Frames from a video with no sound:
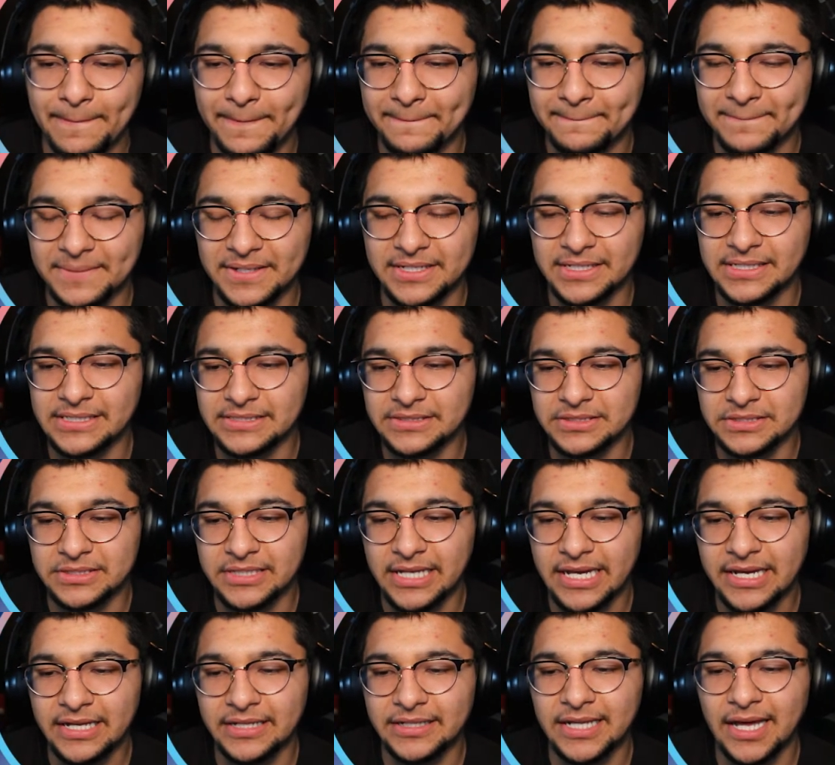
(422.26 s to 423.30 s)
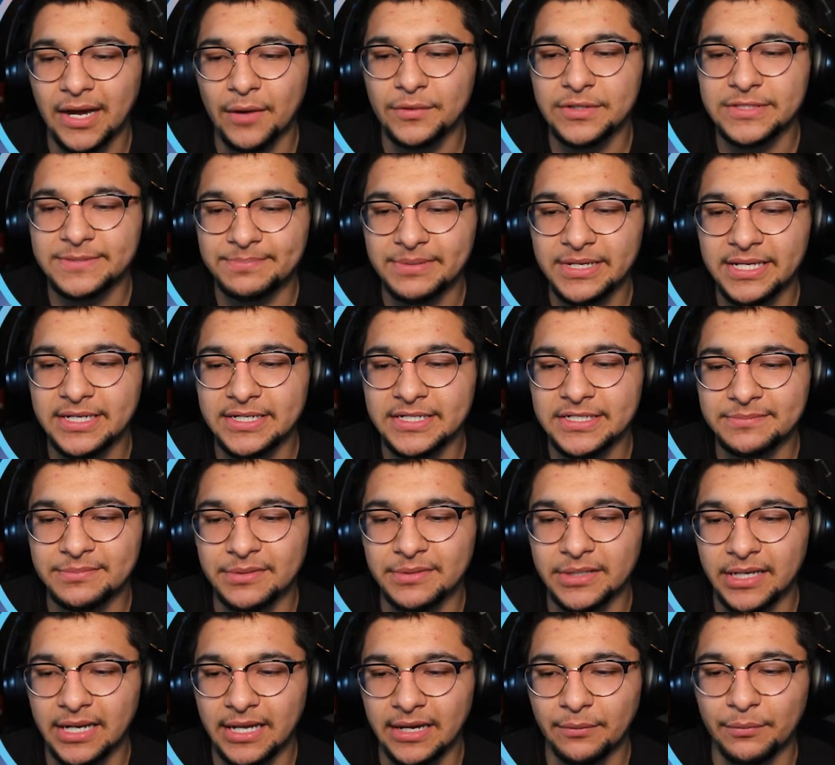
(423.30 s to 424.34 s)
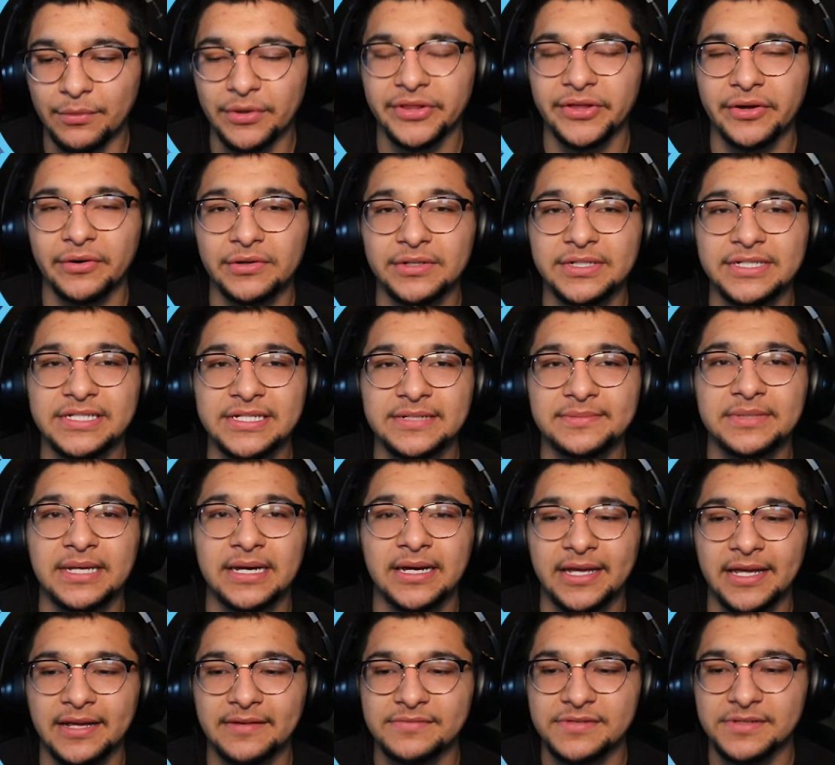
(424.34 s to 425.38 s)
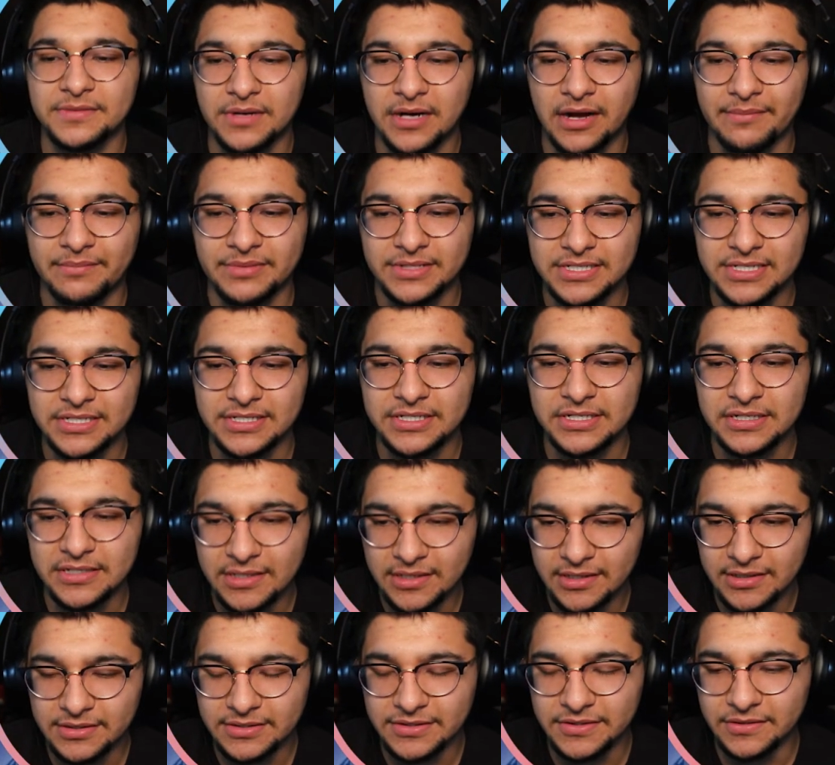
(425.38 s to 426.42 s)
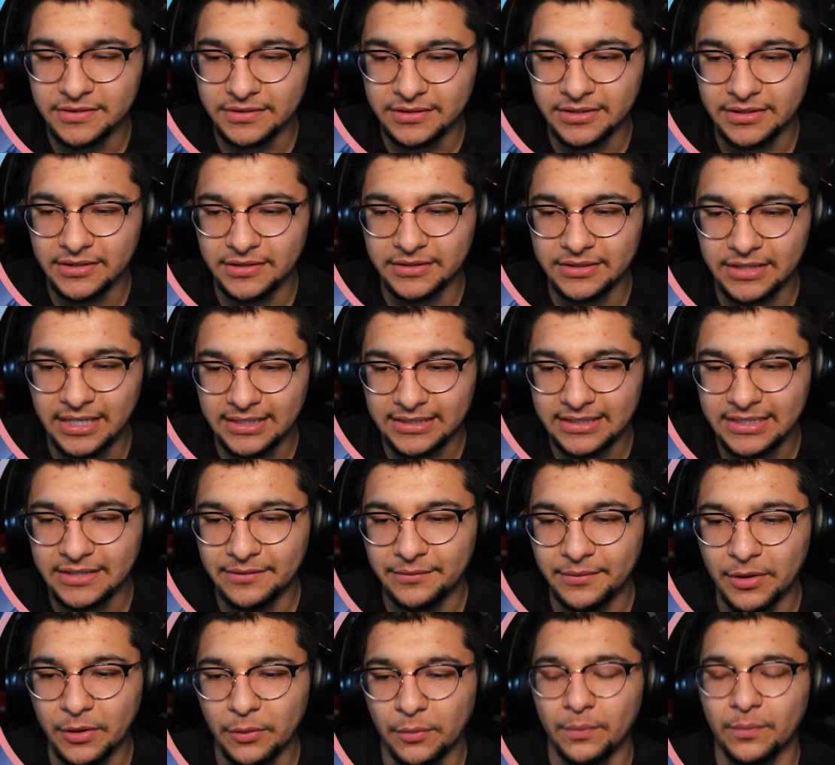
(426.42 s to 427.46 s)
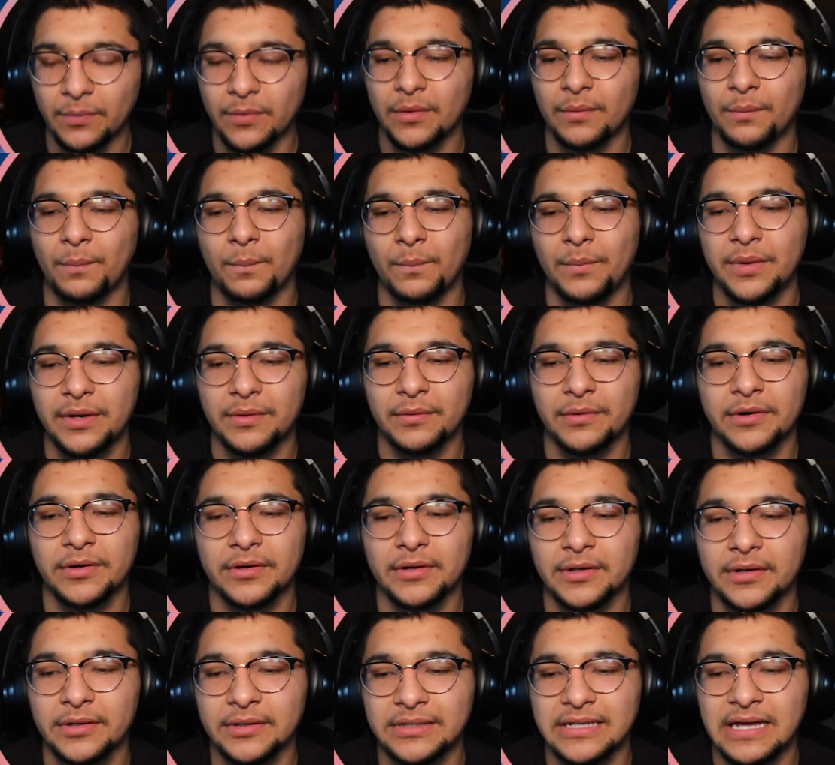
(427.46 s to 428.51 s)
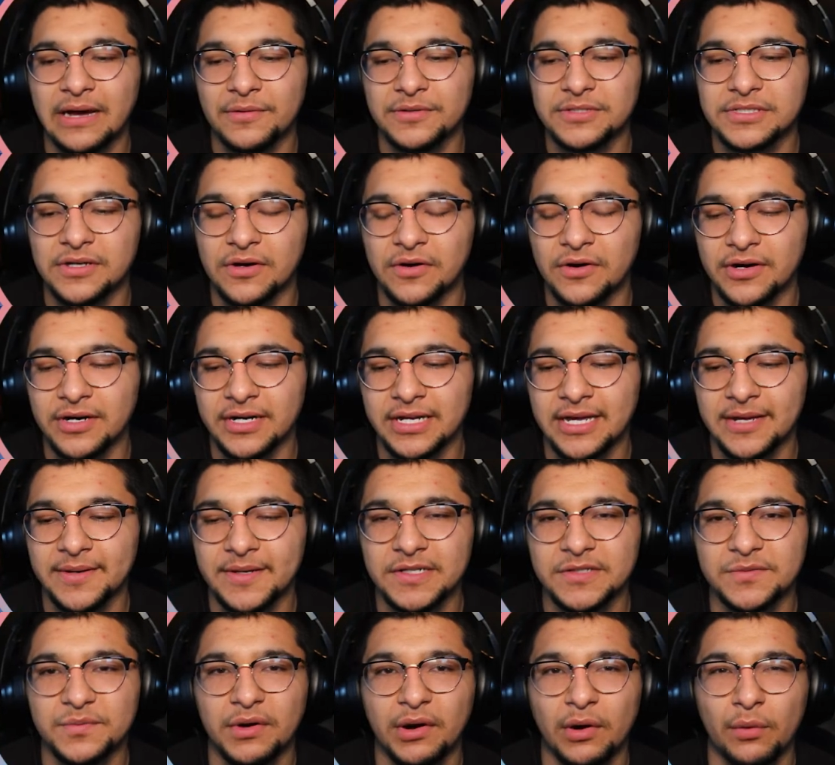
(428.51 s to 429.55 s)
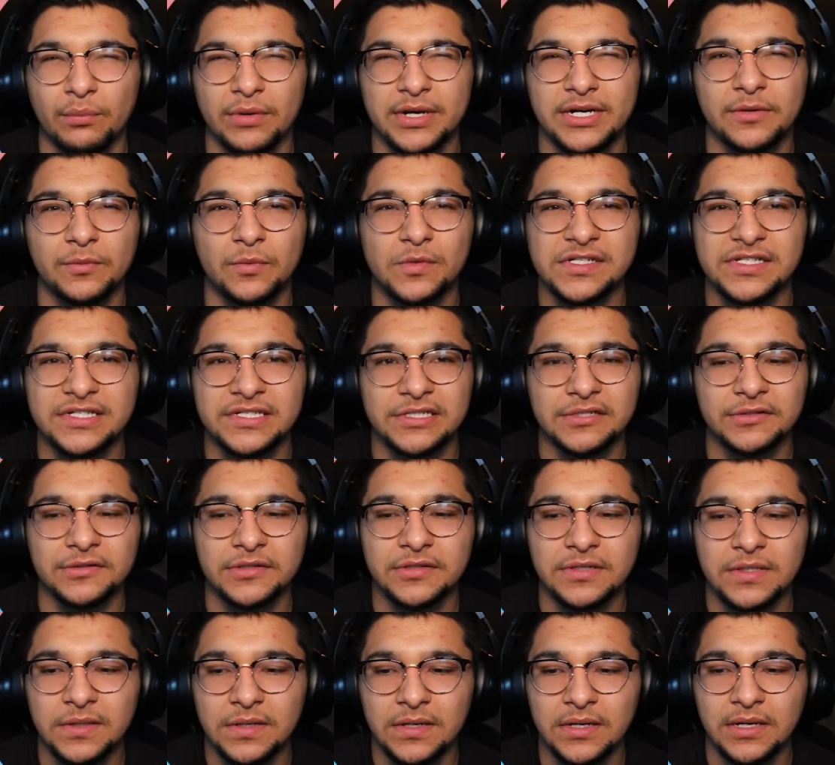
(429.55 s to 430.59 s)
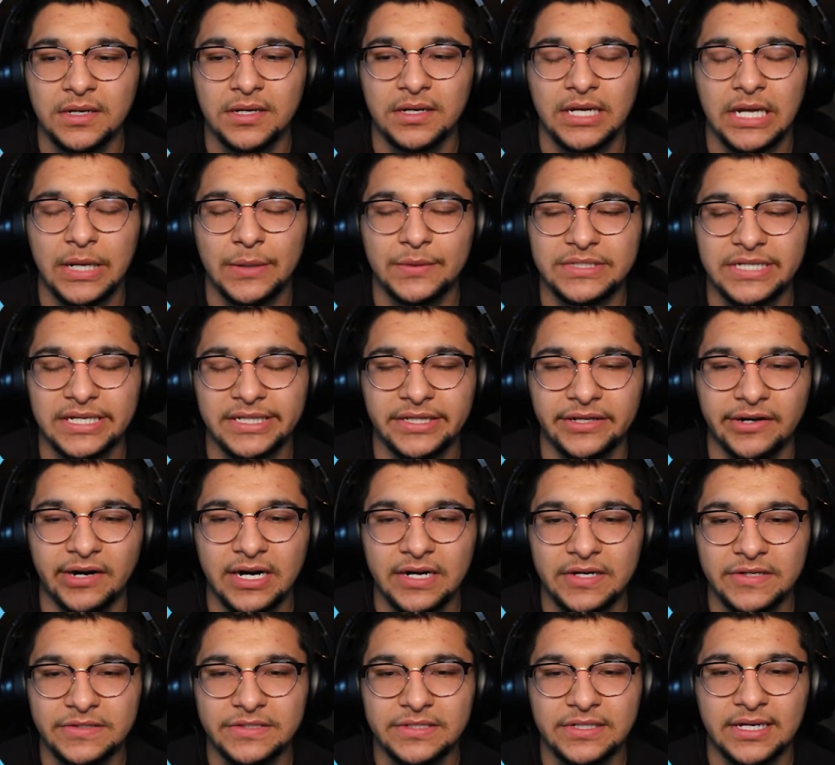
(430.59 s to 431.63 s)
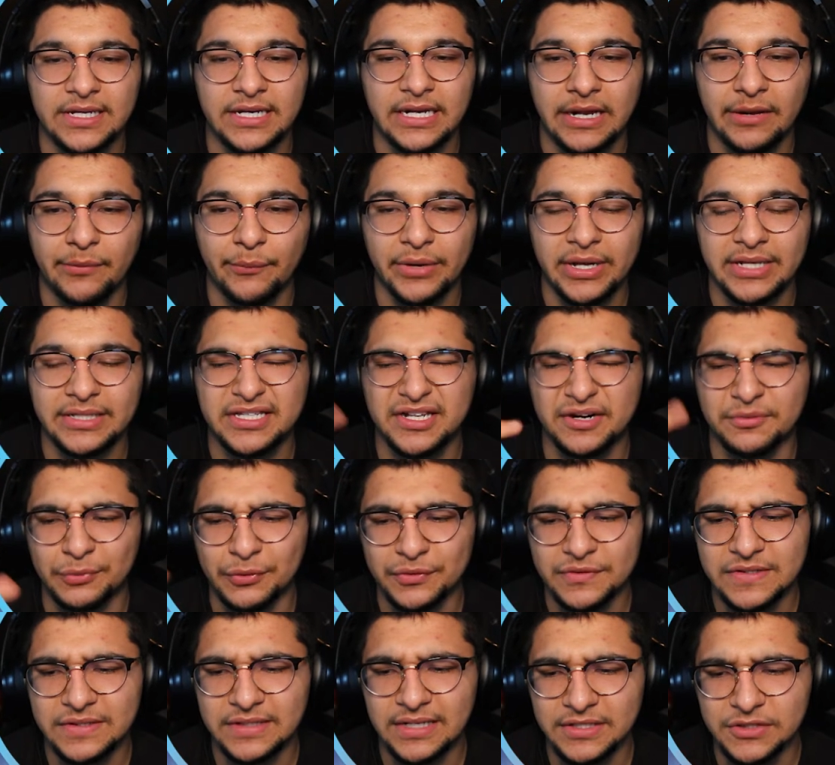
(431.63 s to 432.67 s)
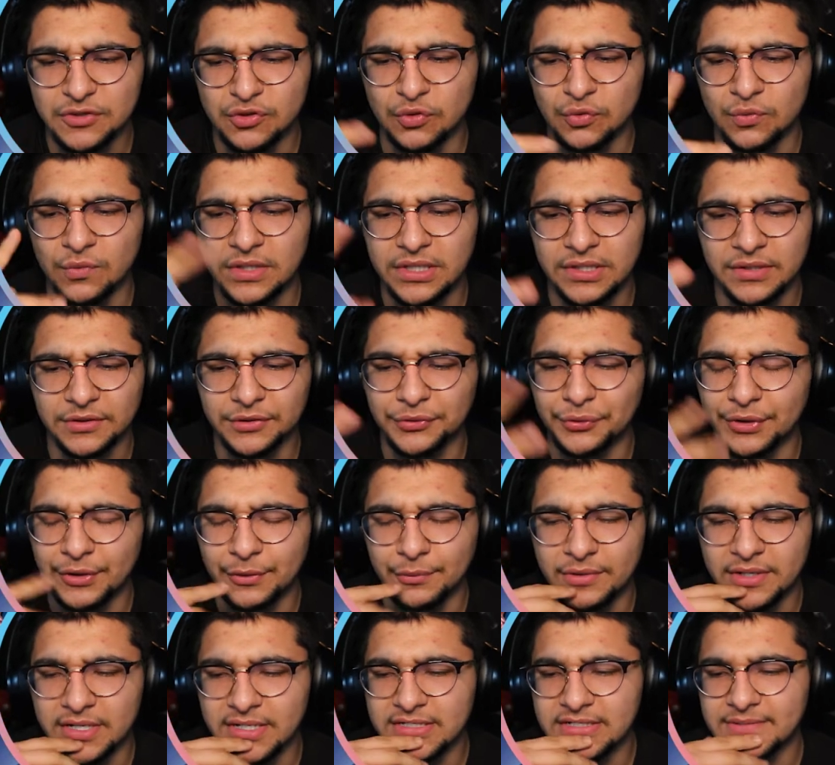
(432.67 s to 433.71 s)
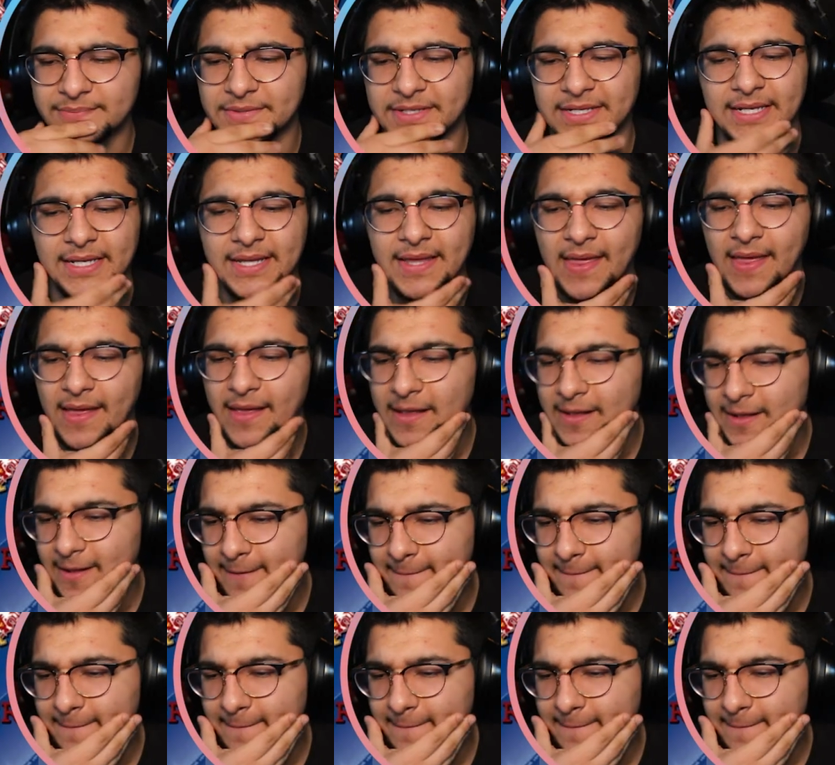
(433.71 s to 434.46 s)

because they always beat us, but like we're the only team that gives them competition. So I think we were that was a hard game because we were winning 1-0. It was at their house, and then we ended up losing like 2-1 or 3-1, something like that.